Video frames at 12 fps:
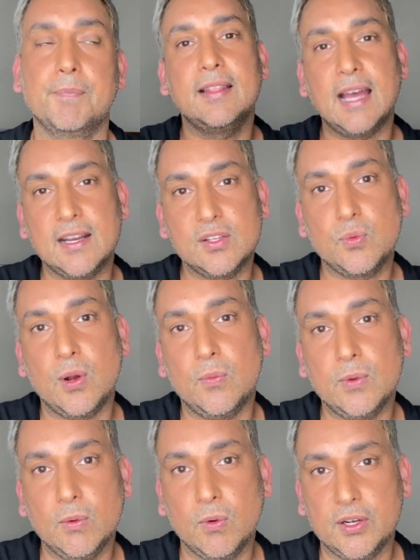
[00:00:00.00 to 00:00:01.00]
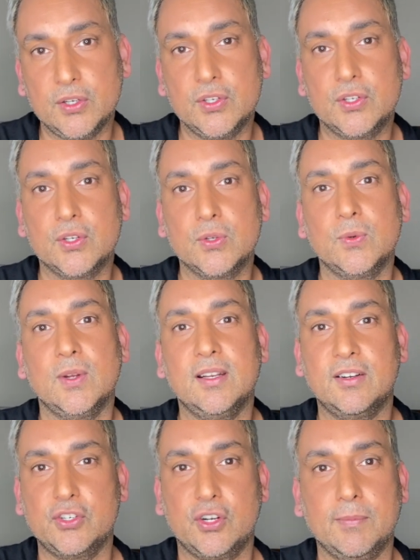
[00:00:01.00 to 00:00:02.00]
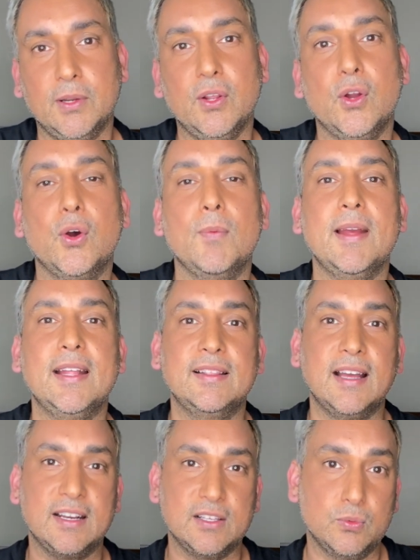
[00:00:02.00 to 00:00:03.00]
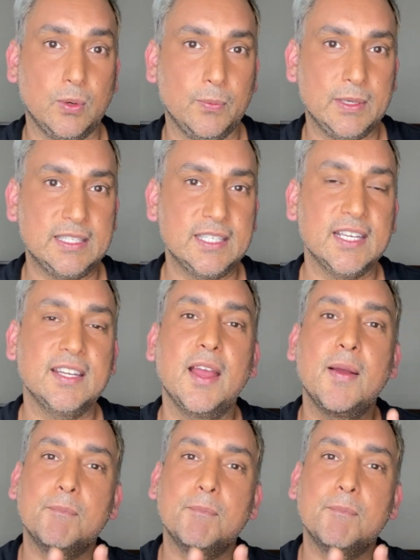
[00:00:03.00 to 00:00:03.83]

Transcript: That is what we wanted to do in our German home, and that is what we did,